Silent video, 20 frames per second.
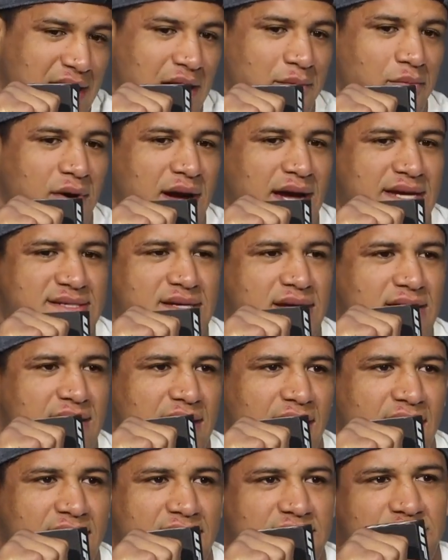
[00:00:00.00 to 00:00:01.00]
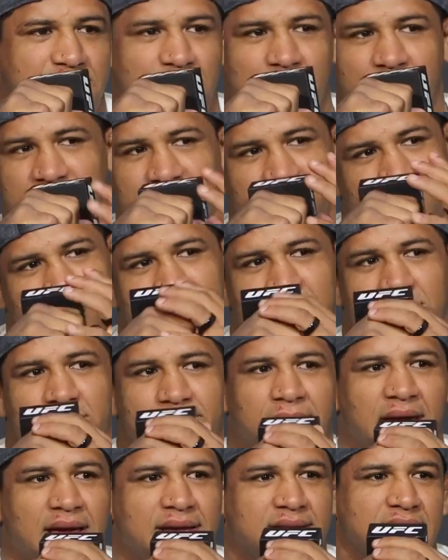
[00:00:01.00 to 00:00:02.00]
couple guys declining, so
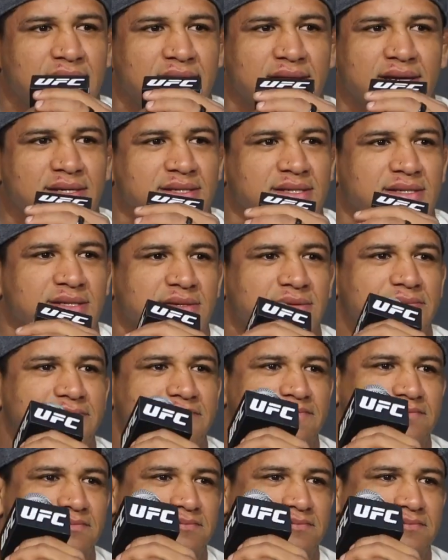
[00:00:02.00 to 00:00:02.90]
Neil Magny it is.